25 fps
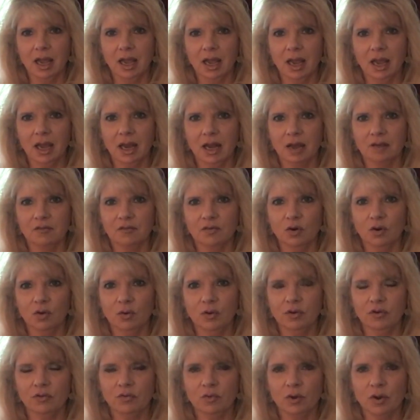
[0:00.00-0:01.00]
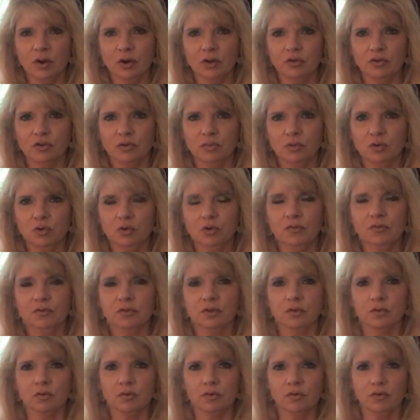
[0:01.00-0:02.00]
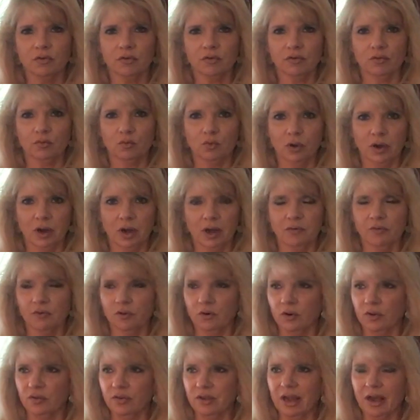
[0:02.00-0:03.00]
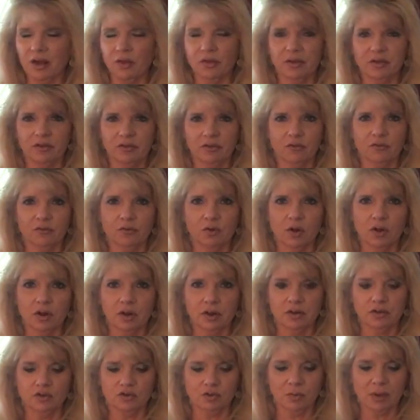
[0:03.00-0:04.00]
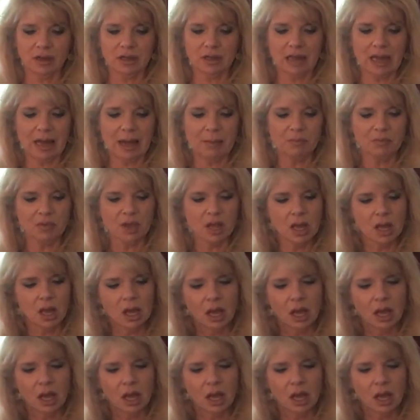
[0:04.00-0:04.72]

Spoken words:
and I've always wanted to move to whatever, and now this has fallen into my lap.